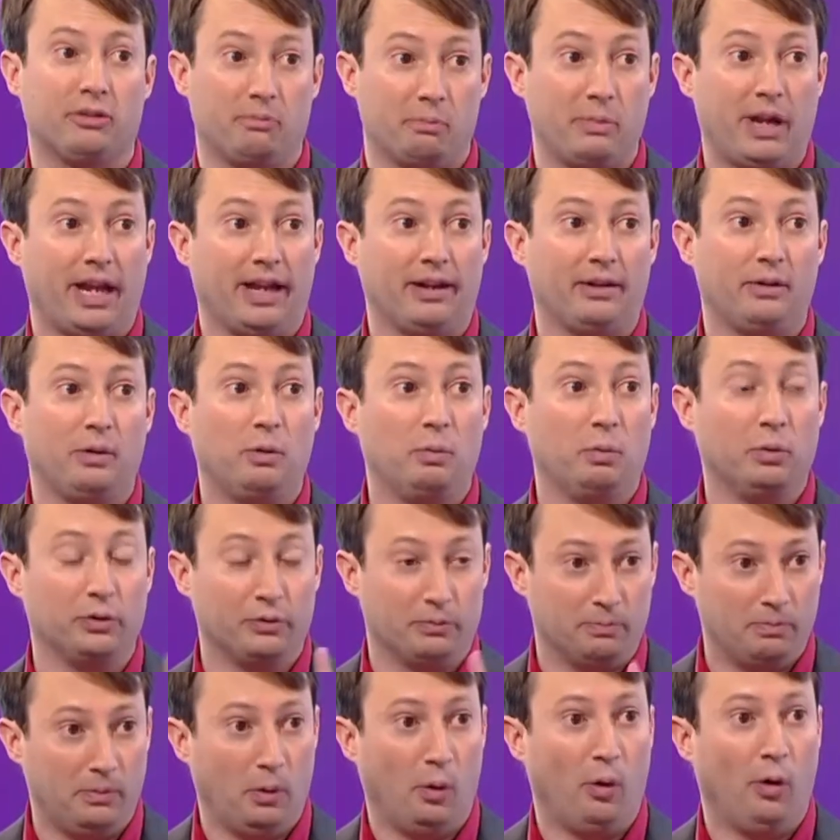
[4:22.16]
admit
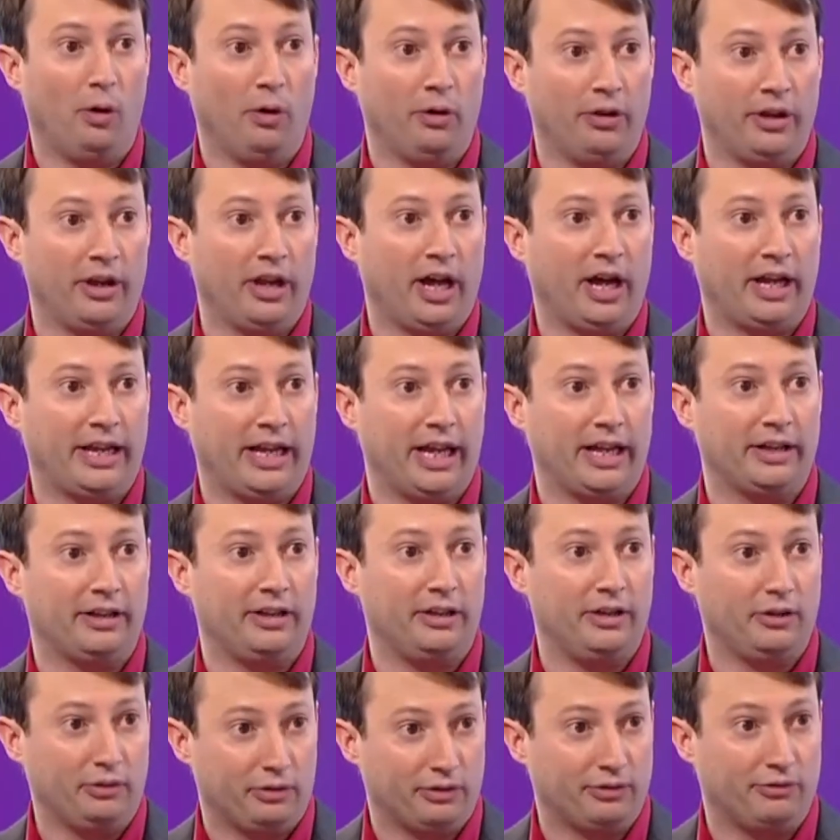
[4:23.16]
was more than I had
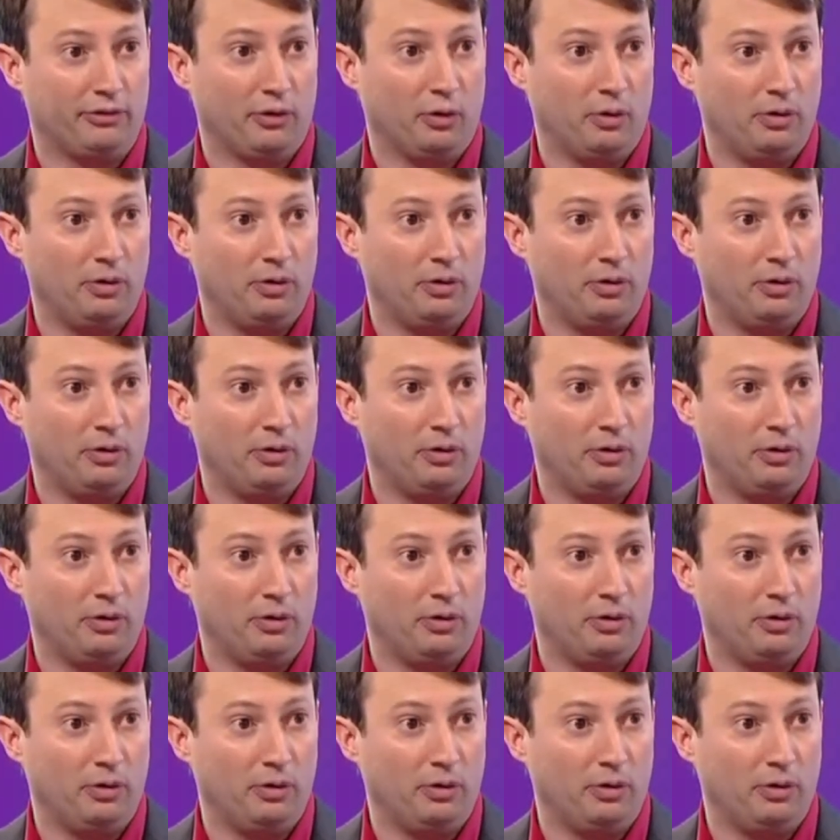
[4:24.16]
a use for.